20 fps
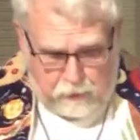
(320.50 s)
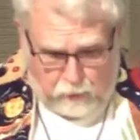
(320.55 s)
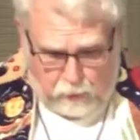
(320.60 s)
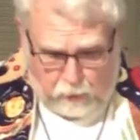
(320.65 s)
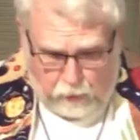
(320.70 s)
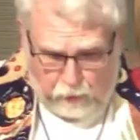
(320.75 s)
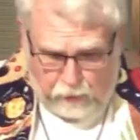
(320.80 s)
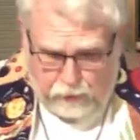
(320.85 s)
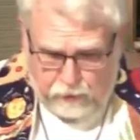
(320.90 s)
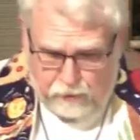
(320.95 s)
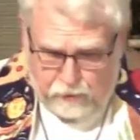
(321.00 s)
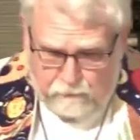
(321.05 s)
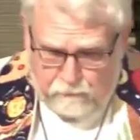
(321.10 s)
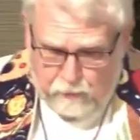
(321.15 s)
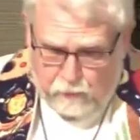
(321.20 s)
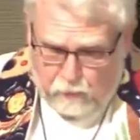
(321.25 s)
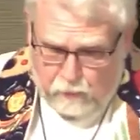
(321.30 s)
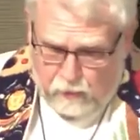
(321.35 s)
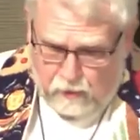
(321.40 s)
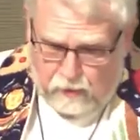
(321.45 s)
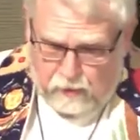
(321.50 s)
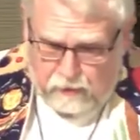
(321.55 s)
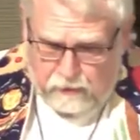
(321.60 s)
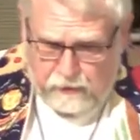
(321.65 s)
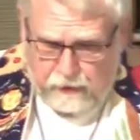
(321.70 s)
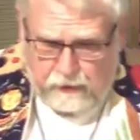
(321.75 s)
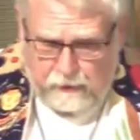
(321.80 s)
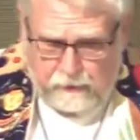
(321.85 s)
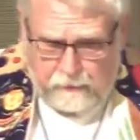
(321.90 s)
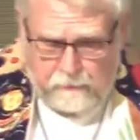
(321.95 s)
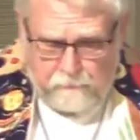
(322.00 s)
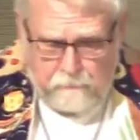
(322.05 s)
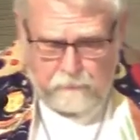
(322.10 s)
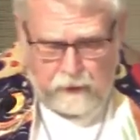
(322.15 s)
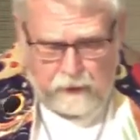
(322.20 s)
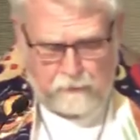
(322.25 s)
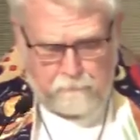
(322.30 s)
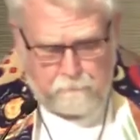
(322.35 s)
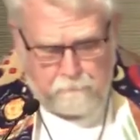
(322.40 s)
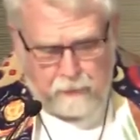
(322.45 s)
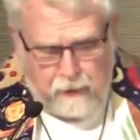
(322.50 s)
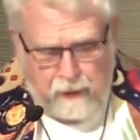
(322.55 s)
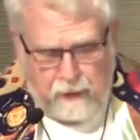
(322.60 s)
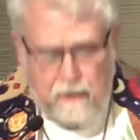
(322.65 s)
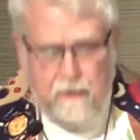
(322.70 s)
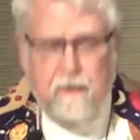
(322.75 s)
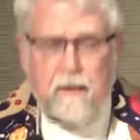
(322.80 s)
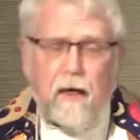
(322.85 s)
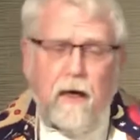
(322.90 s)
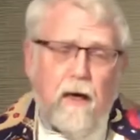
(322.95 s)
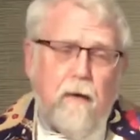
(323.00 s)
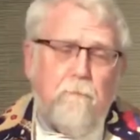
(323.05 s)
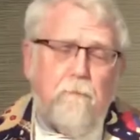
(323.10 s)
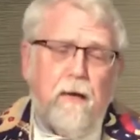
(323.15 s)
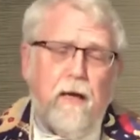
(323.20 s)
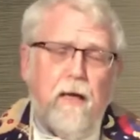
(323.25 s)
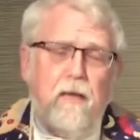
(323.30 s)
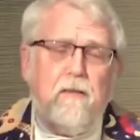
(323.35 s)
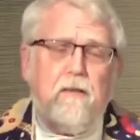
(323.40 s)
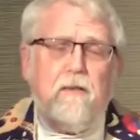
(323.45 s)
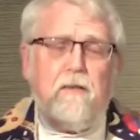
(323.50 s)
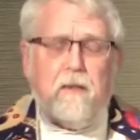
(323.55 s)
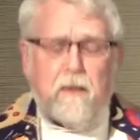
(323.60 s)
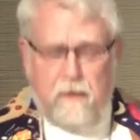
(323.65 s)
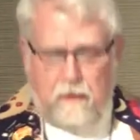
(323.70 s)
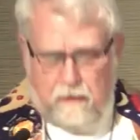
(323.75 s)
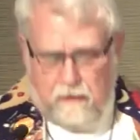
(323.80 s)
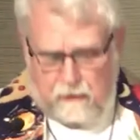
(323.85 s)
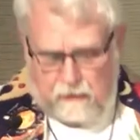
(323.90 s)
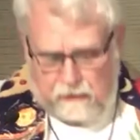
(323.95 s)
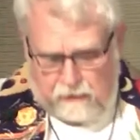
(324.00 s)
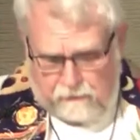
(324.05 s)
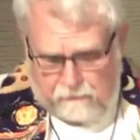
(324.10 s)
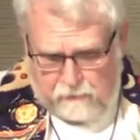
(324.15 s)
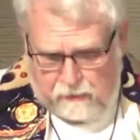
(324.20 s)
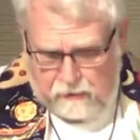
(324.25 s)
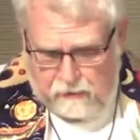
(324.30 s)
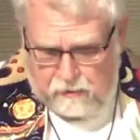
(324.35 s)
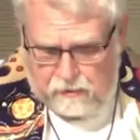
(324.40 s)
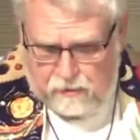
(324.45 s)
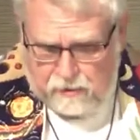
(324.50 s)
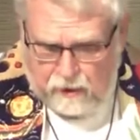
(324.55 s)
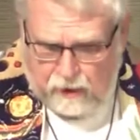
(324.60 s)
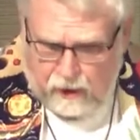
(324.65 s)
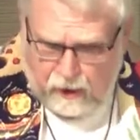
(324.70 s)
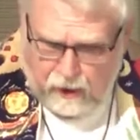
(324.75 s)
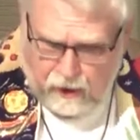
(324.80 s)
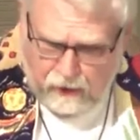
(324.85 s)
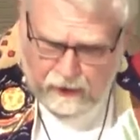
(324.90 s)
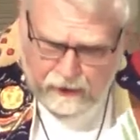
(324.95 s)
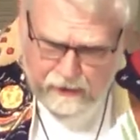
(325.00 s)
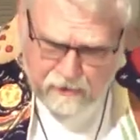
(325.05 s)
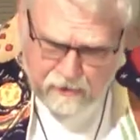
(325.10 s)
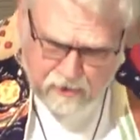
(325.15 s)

corner of the world, he picked up a still living star and